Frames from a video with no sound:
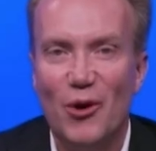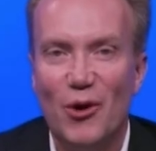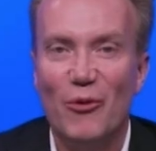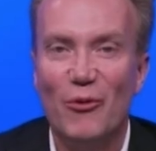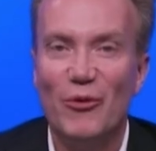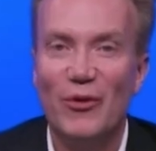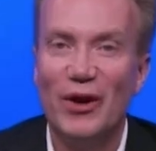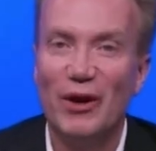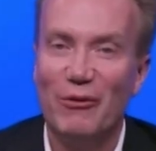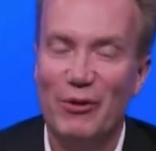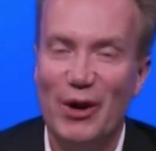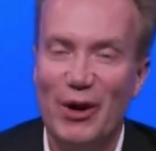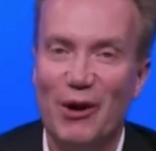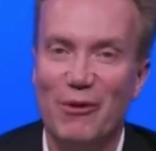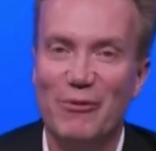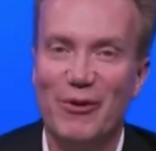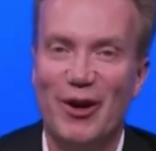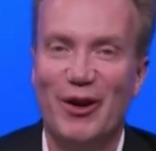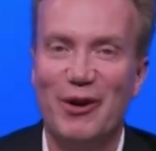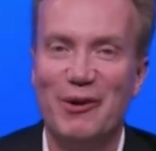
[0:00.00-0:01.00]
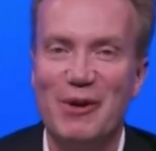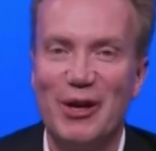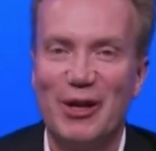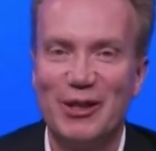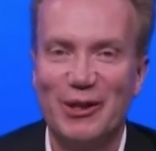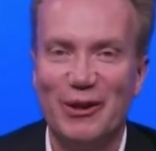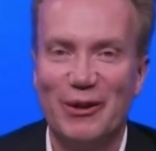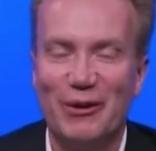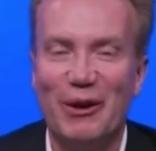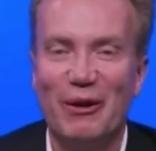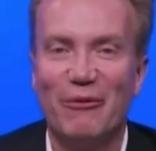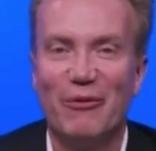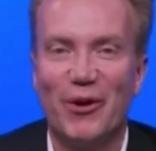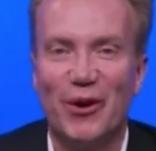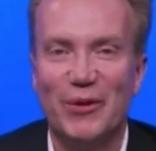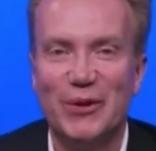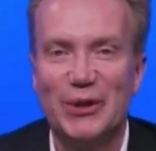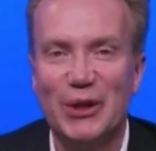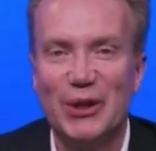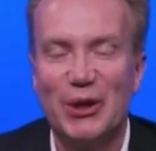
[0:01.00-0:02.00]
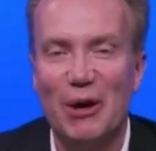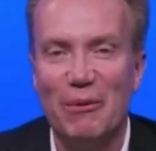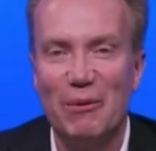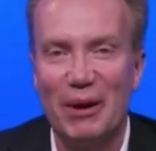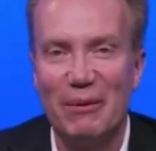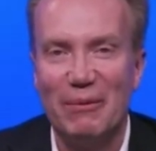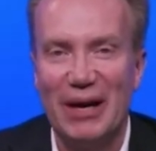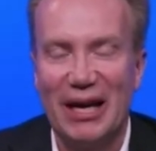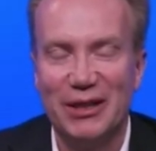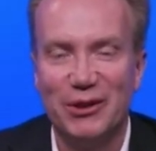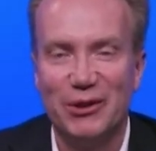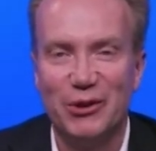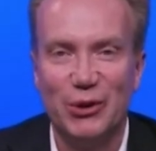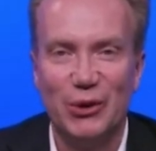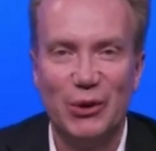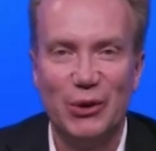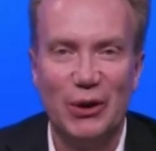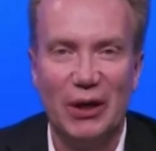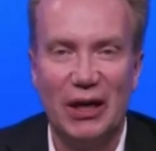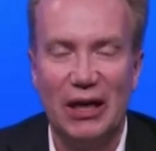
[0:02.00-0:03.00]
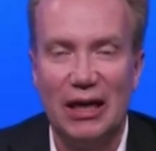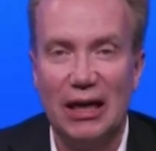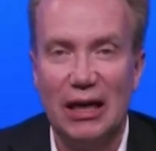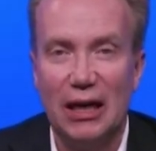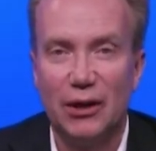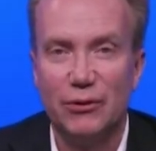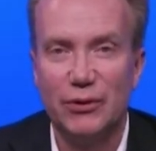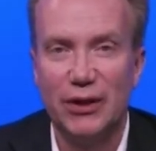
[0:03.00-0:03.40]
No, we, we are very much looking forward to coming back to uh,